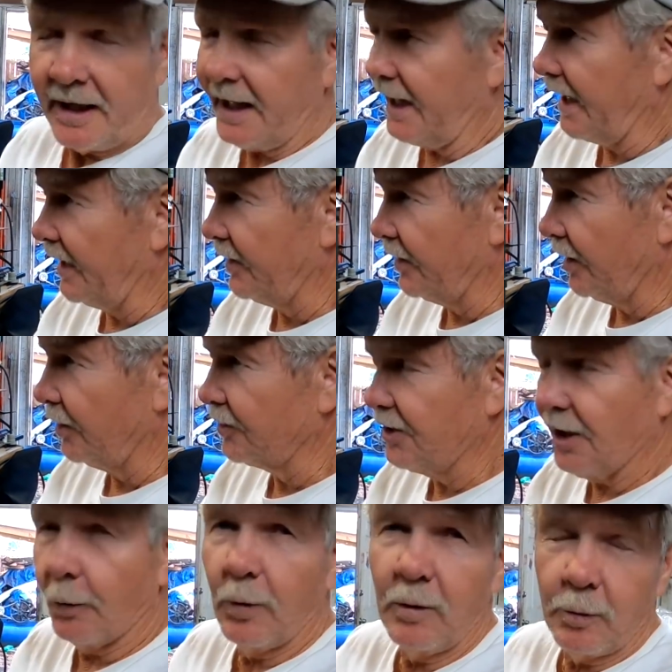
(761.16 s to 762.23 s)
And, you
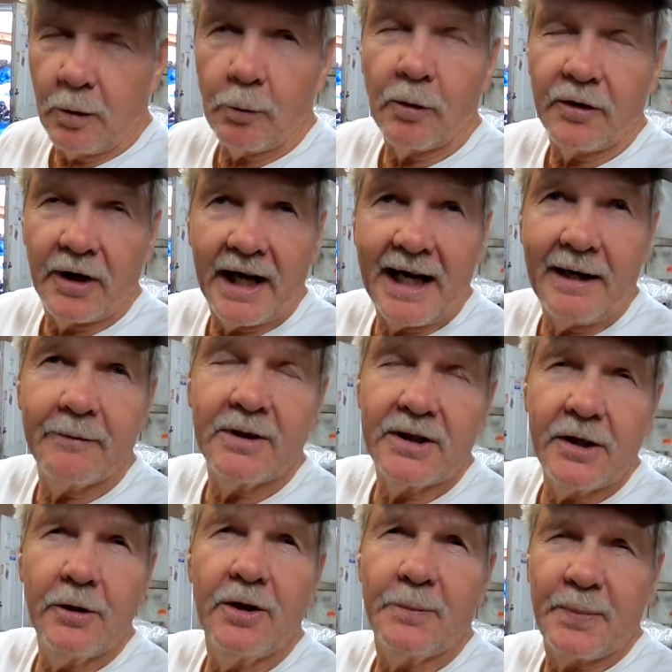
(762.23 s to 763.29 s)
know, we went with a
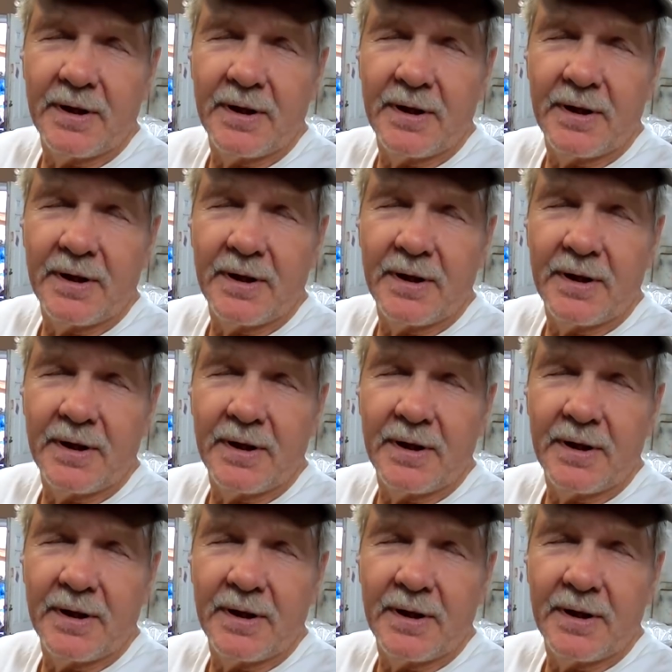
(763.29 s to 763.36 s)
heavy-duty